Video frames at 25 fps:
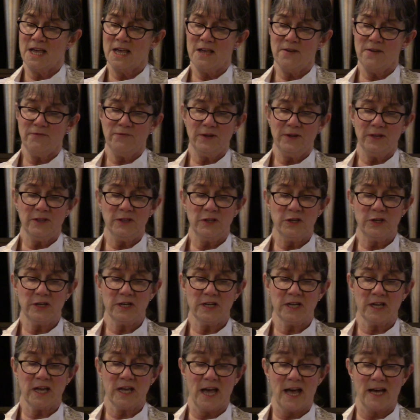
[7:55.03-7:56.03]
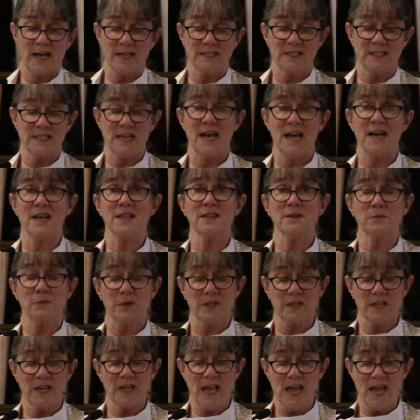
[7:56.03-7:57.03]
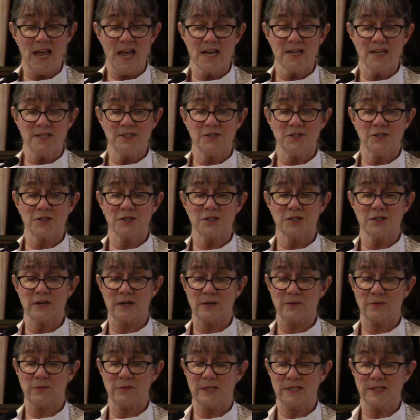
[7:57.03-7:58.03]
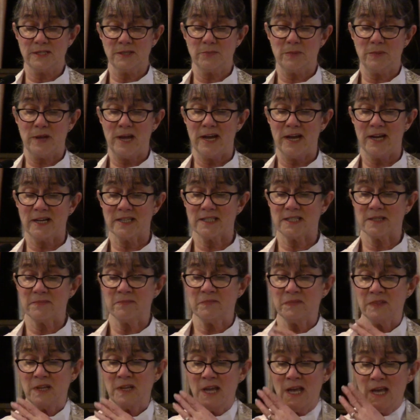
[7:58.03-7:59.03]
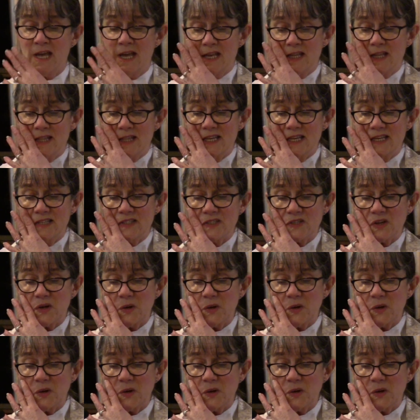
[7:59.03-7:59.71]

If we look at death with candor and respect, this